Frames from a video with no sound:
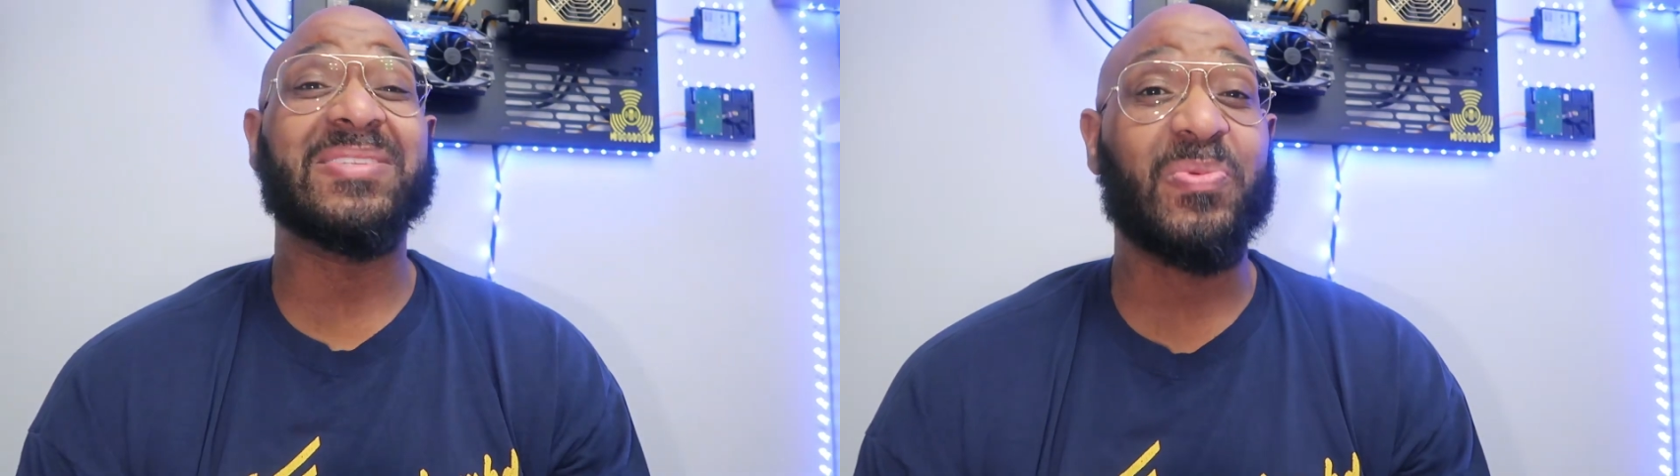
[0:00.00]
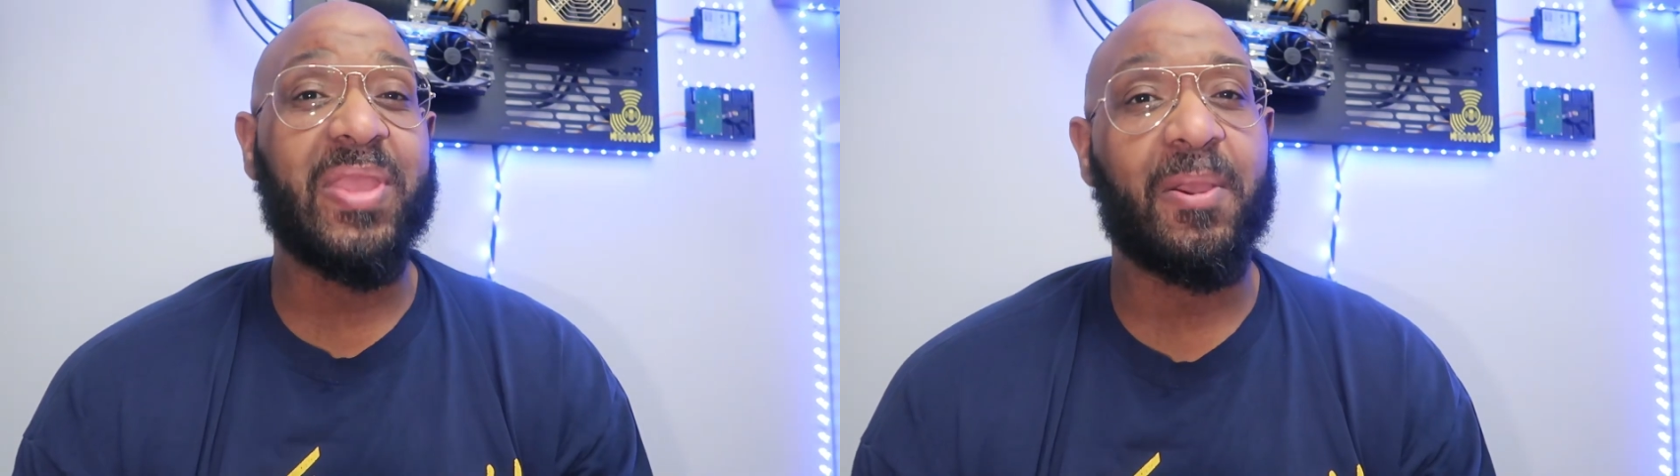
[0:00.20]
right,
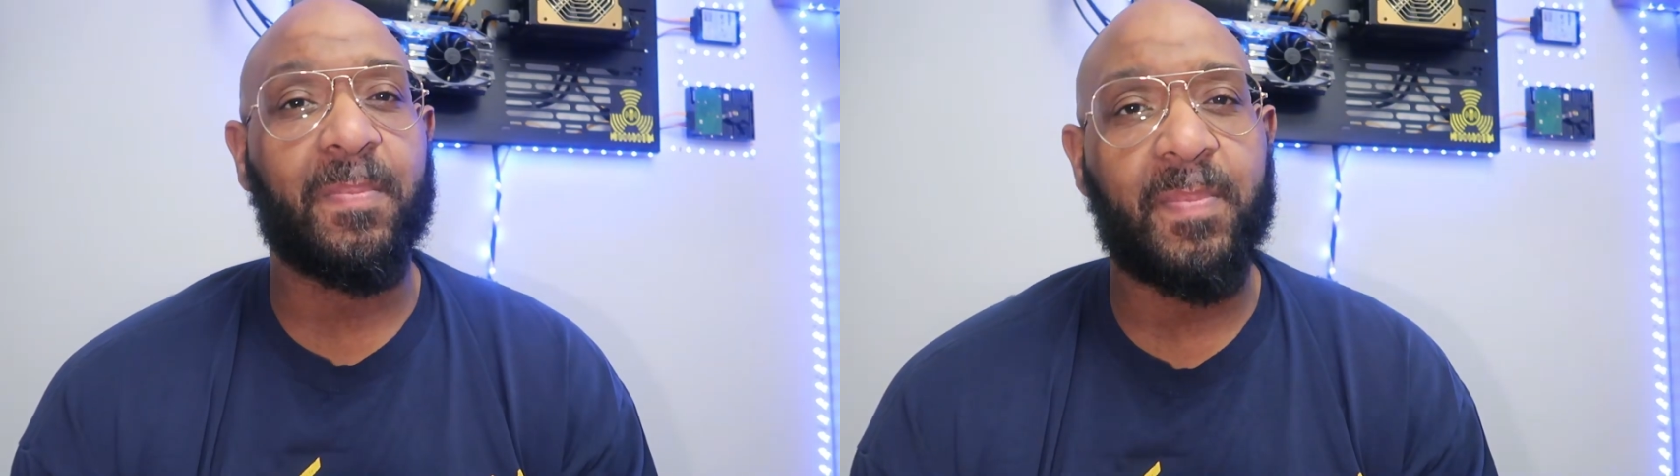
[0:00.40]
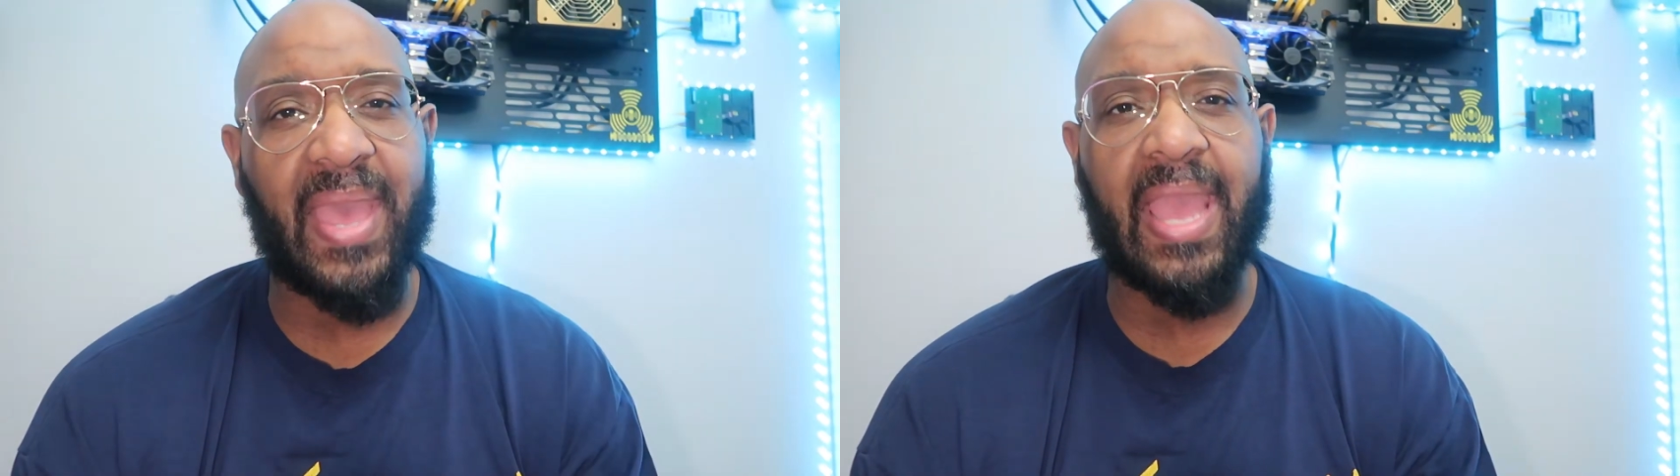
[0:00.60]
y'all, so we
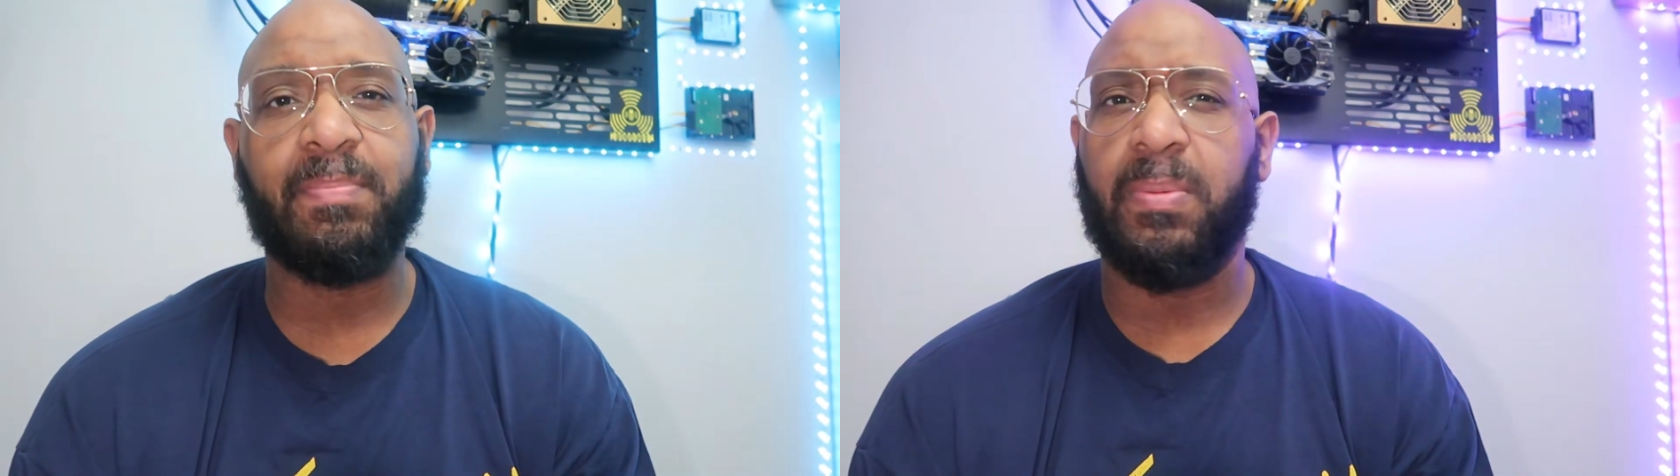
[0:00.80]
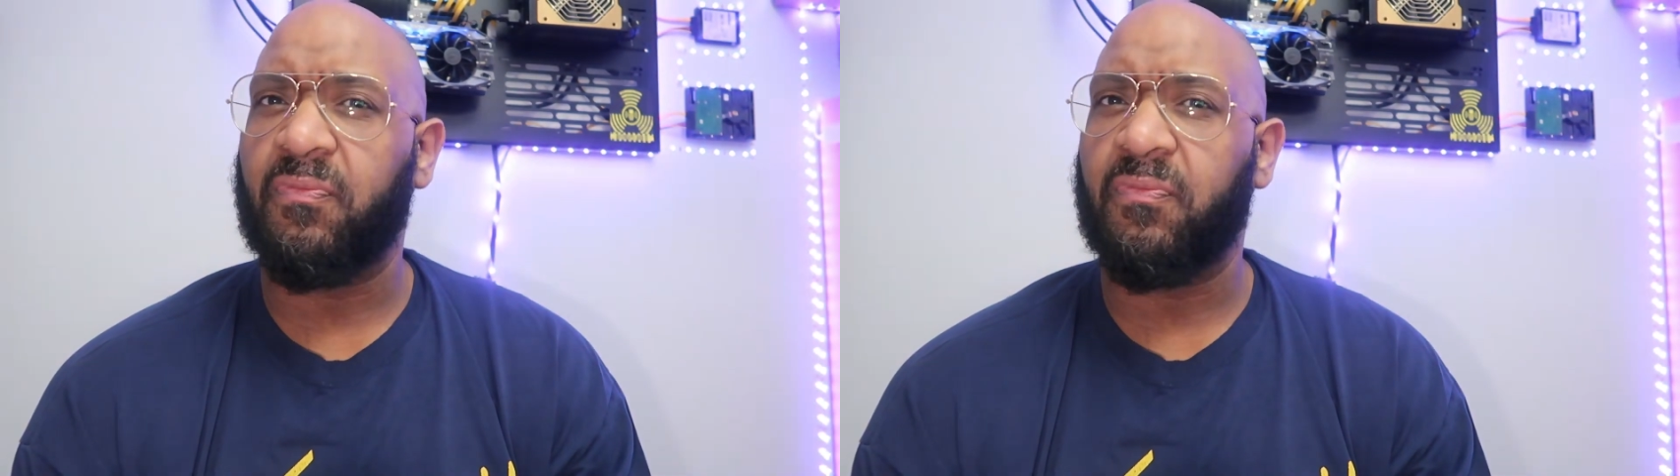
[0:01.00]
are back,